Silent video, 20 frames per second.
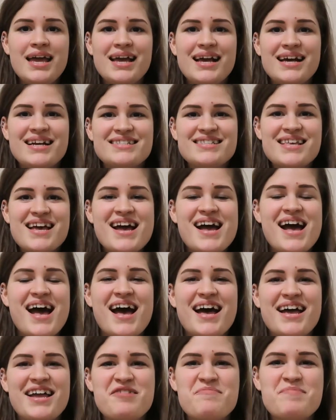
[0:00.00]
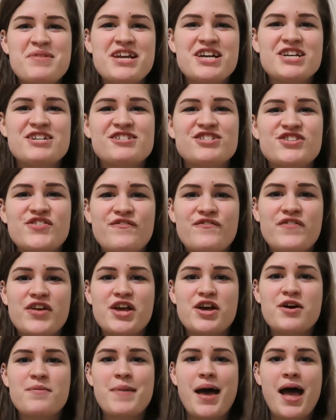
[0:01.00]
guys, I am here to
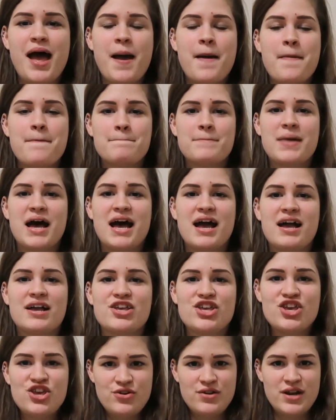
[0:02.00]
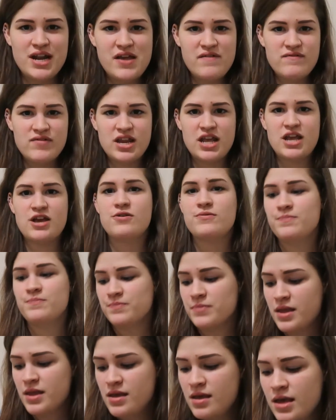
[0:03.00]
film my Q&A video.
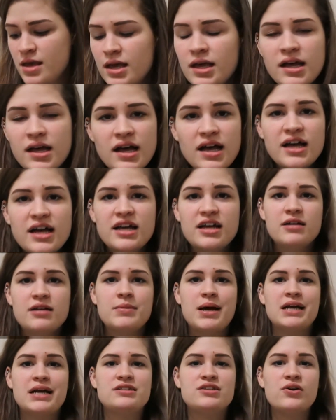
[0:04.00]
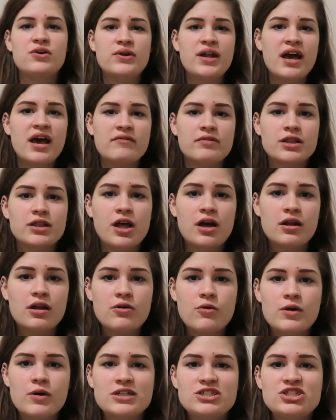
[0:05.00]
Um, I don't have a lot of
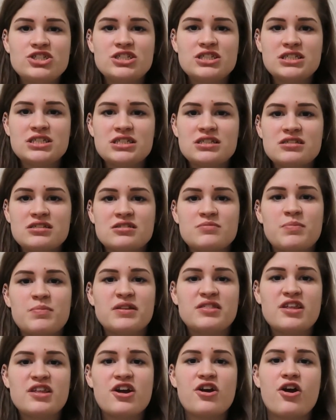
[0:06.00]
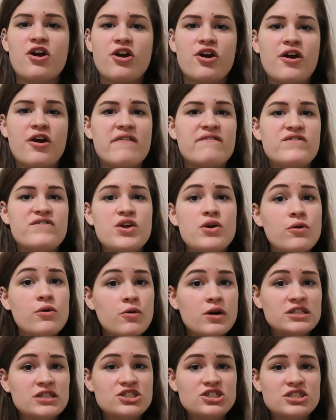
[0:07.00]
questions, but there are a few
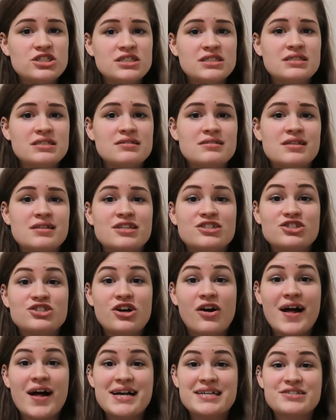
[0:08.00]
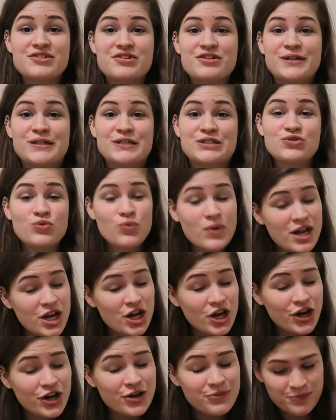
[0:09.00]
questions that y'all ask on
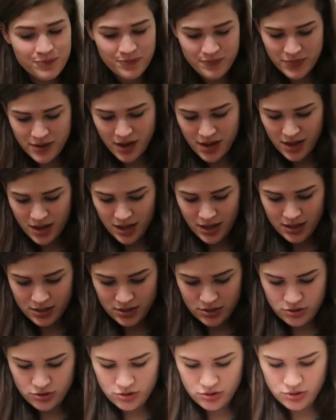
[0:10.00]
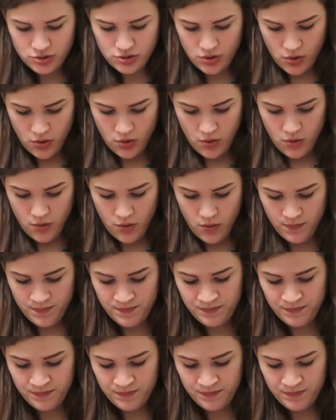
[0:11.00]
Twitter. So,